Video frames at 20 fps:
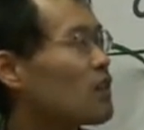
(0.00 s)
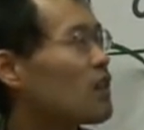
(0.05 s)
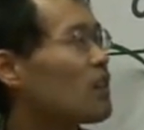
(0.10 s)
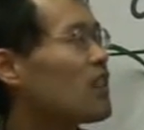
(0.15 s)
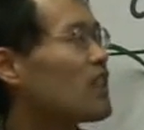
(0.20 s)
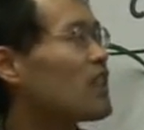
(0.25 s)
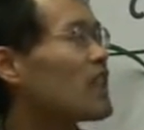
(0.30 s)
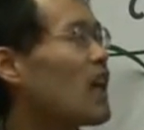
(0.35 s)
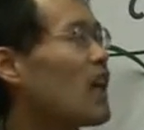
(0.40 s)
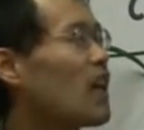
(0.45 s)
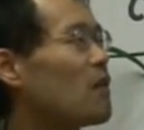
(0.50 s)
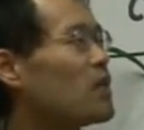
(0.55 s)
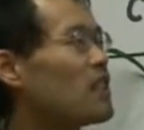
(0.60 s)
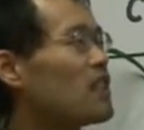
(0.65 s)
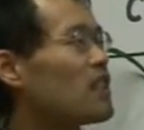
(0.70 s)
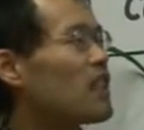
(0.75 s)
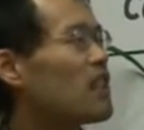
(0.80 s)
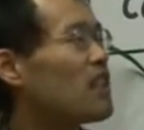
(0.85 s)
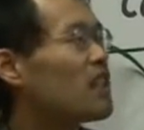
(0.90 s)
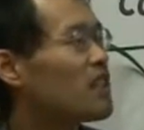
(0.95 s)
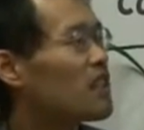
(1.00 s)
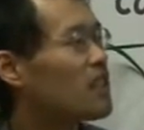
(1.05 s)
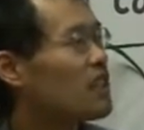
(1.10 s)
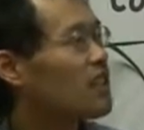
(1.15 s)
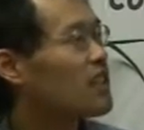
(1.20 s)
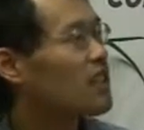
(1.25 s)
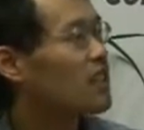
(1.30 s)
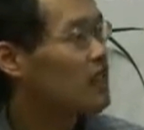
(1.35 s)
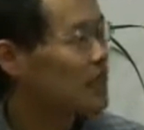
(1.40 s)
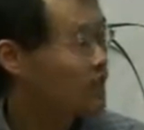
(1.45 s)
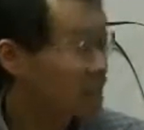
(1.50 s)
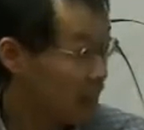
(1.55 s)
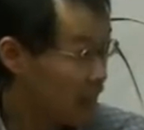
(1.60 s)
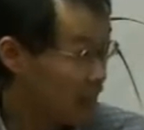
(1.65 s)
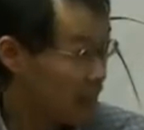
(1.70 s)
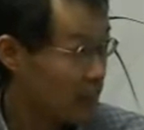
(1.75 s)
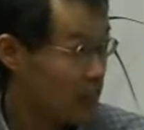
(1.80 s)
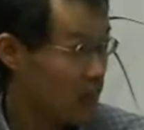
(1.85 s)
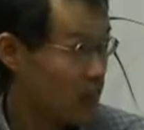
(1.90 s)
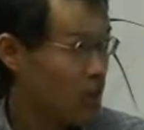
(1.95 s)
determined
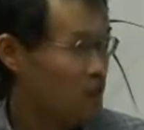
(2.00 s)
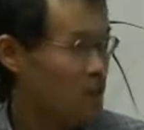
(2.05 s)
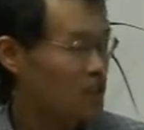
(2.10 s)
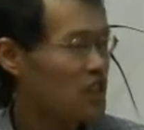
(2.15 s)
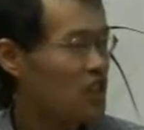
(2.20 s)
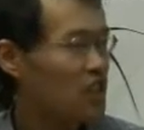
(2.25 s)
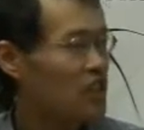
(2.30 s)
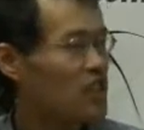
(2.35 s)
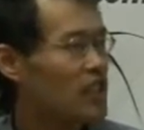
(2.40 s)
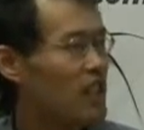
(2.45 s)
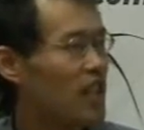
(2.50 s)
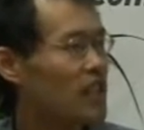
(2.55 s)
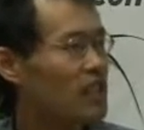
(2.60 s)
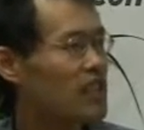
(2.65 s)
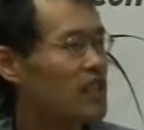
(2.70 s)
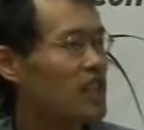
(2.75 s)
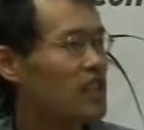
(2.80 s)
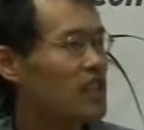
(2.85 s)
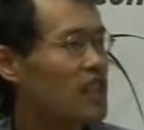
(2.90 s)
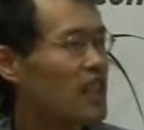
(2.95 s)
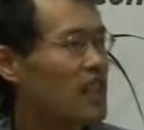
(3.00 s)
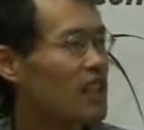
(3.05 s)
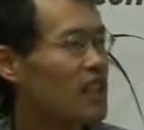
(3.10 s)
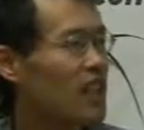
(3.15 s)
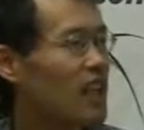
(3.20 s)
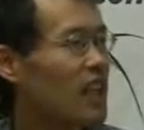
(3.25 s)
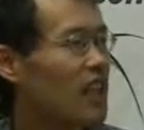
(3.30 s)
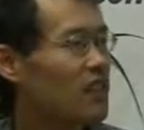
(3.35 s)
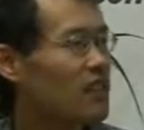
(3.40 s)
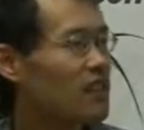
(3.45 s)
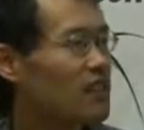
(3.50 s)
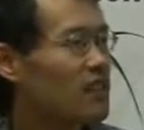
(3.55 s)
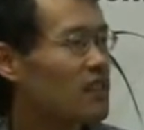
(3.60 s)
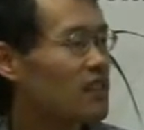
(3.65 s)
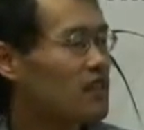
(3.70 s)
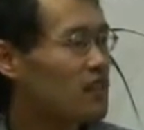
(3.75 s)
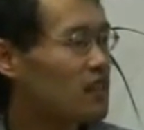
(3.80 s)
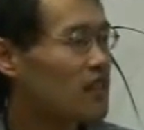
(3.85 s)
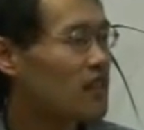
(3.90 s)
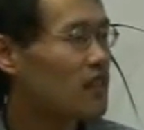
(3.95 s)
the condition that the center
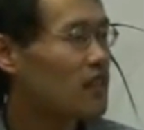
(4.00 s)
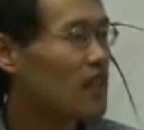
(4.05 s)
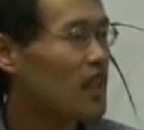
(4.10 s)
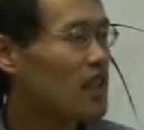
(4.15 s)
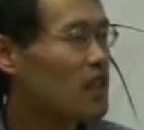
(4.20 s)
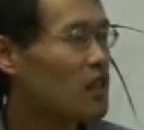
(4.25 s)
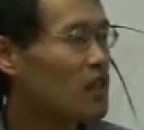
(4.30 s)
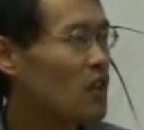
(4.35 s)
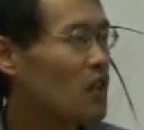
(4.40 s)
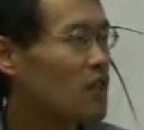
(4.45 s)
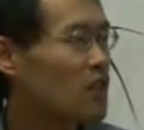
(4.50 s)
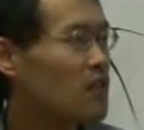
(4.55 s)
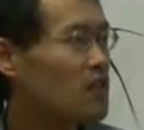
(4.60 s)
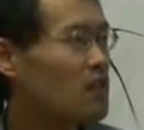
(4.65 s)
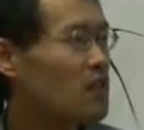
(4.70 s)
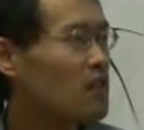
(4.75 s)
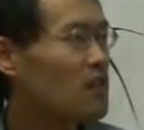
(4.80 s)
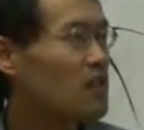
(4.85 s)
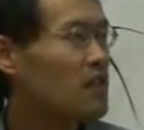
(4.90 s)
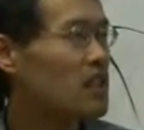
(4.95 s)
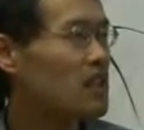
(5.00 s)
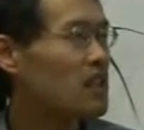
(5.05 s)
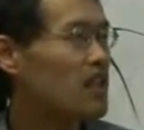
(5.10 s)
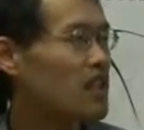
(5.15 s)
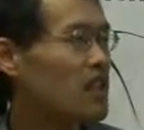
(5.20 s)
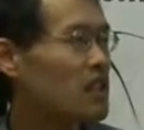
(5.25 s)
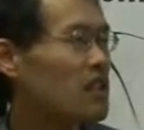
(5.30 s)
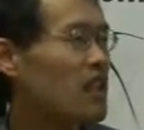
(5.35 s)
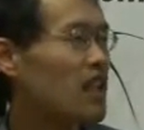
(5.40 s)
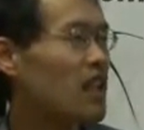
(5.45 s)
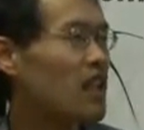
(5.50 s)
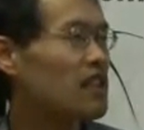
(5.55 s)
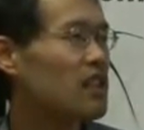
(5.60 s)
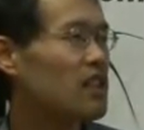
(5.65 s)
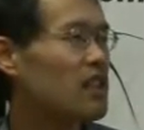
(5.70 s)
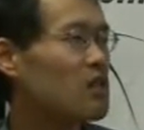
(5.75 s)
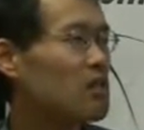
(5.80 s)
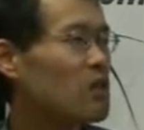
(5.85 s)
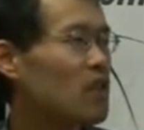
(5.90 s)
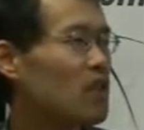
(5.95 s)
station, which is a
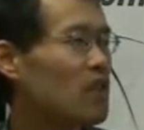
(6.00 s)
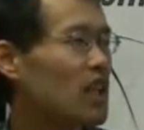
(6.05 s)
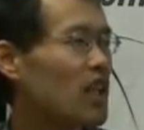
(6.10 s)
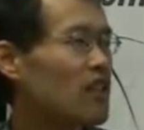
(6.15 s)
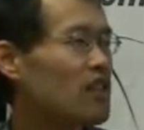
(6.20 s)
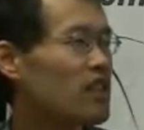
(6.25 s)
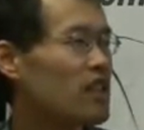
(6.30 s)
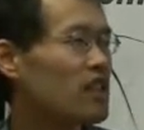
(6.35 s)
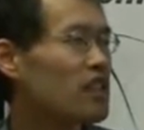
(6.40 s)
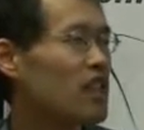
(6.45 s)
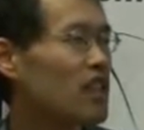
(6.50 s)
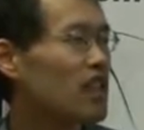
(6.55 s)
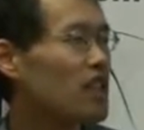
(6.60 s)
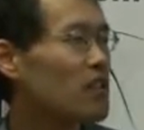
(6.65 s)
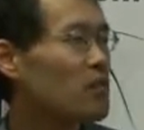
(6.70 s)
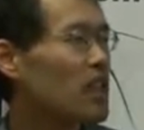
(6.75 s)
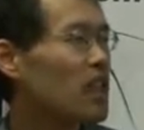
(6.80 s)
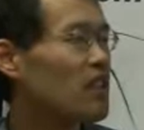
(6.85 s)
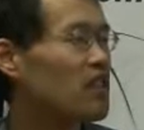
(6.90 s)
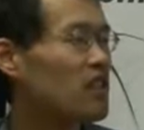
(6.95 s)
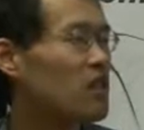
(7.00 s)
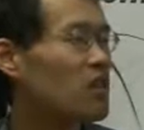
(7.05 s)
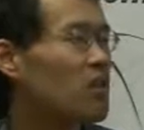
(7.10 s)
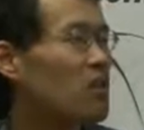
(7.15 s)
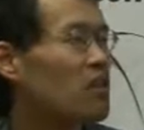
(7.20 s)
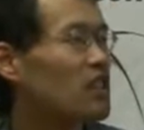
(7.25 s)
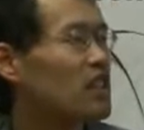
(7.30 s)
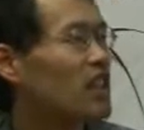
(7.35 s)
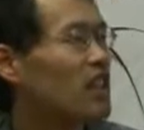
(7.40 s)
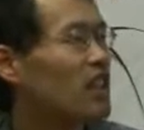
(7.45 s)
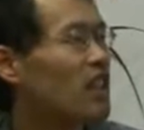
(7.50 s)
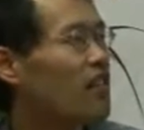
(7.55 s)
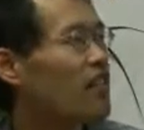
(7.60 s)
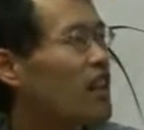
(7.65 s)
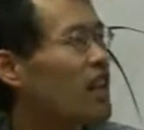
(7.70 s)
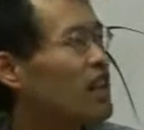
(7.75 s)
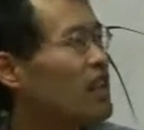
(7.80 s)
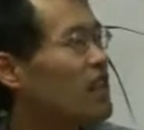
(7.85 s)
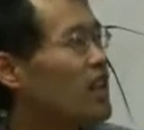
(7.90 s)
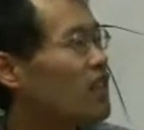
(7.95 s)
single mode Gaussian channel, makes the whole channel
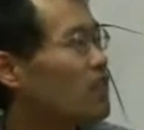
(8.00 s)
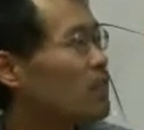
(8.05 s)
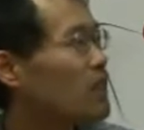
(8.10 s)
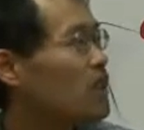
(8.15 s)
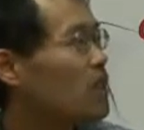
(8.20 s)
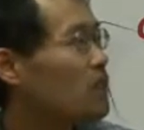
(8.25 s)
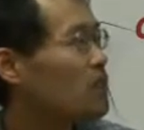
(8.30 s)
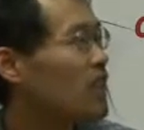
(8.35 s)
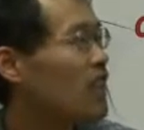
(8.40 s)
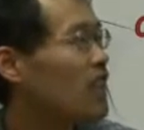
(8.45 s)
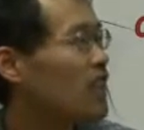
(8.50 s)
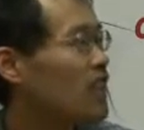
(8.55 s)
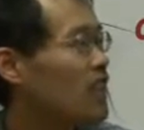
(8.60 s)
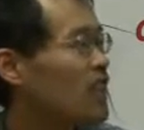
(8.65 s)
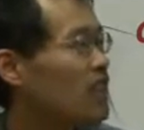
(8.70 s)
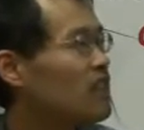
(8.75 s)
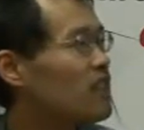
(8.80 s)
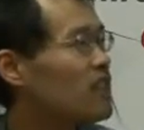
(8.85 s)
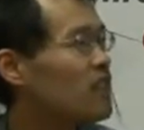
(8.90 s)
entanglement breaking.